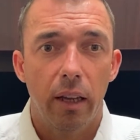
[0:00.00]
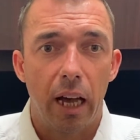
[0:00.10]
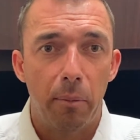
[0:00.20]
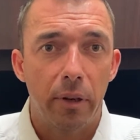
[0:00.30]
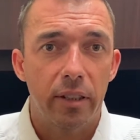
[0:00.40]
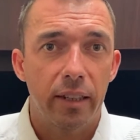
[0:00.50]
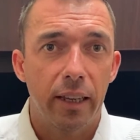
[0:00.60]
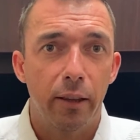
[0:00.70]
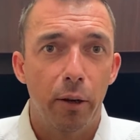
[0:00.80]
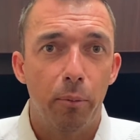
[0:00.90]
happy to say
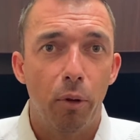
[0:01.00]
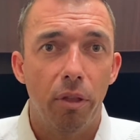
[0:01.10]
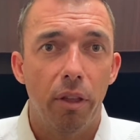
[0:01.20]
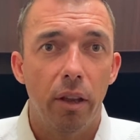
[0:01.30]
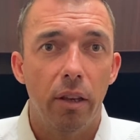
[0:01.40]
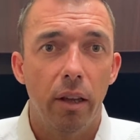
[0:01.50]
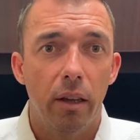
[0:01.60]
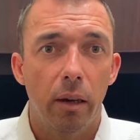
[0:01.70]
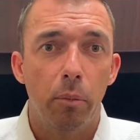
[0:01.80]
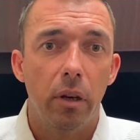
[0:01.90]
that a month in,
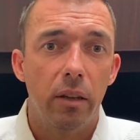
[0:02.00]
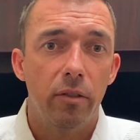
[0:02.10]
I believe